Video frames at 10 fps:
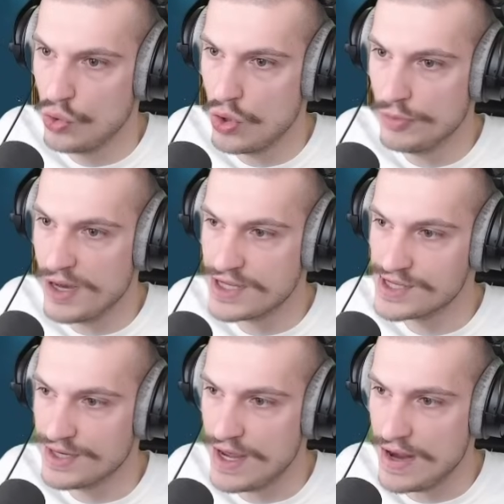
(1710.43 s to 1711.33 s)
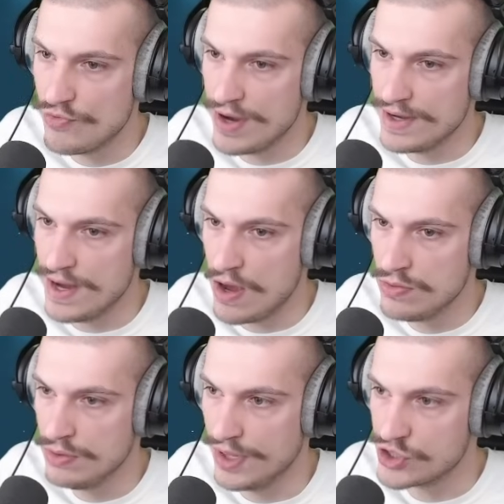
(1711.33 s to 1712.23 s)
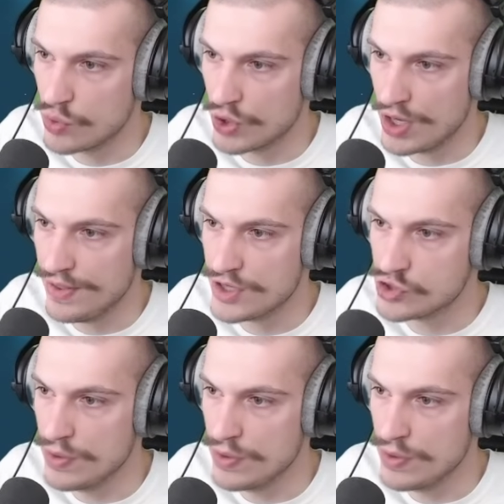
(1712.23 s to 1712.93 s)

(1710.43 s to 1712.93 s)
gold mines at 10 right now. Let's work on this